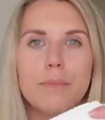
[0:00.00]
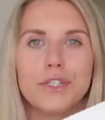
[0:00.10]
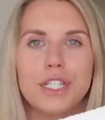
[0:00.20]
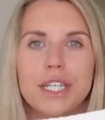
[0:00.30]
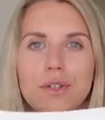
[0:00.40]

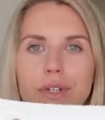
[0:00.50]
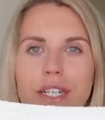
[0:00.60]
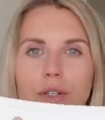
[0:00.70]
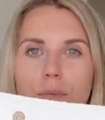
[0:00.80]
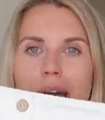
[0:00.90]
body or a
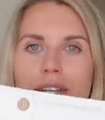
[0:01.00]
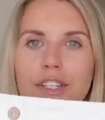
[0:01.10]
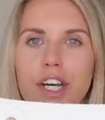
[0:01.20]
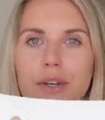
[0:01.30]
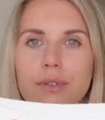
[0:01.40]
little
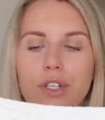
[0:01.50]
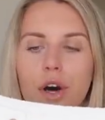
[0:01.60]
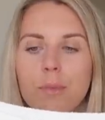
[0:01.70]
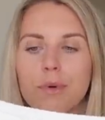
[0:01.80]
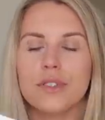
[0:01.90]
bandeau
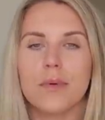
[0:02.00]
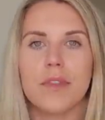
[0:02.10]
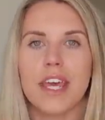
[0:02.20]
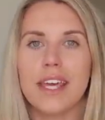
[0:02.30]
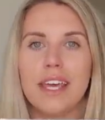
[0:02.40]
top or
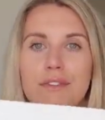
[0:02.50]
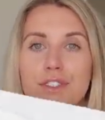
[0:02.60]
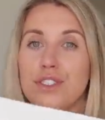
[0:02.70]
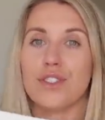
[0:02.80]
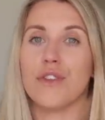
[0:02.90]
something even
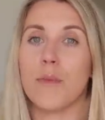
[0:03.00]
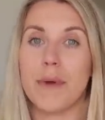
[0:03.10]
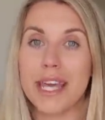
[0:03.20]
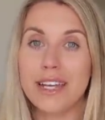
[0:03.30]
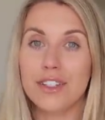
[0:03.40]
just on the
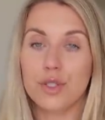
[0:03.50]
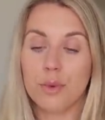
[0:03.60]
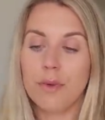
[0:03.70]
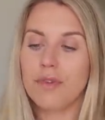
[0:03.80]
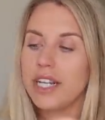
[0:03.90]
beach
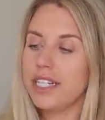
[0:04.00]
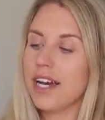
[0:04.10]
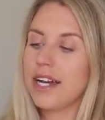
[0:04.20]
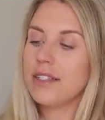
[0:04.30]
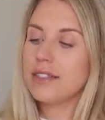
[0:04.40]
would be really
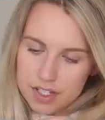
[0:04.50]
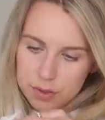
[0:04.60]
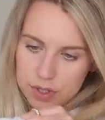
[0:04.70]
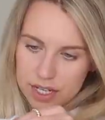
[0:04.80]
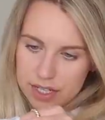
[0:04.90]
nice
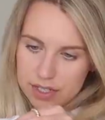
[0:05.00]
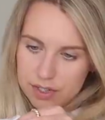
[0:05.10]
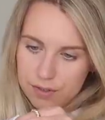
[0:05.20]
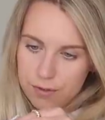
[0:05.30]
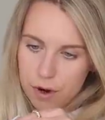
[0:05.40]
this one
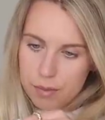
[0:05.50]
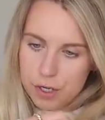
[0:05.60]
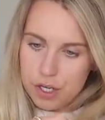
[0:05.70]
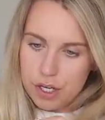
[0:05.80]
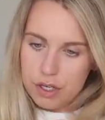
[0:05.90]
is
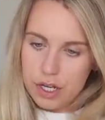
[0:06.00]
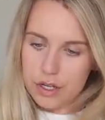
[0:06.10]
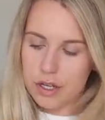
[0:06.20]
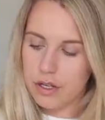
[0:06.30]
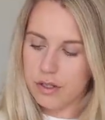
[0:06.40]
from New
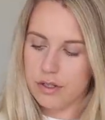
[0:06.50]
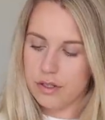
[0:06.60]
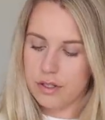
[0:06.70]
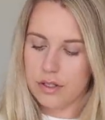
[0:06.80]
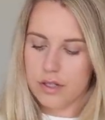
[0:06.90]
Look
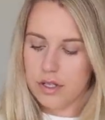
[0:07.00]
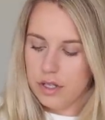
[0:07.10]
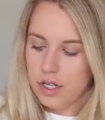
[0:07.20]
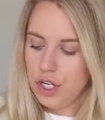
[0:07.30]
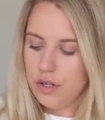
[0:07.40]

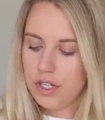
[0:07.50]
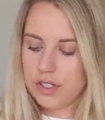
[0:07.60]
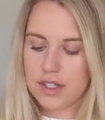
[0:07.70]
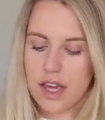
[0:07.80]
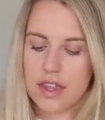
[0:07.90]
New
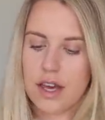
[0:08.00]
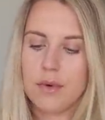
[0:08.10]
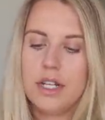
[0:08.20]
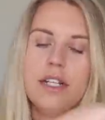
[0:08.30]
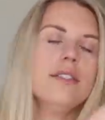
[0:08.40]
Look skirt that
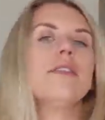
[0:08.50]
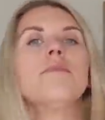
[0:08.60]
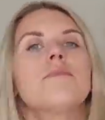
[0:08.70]
one is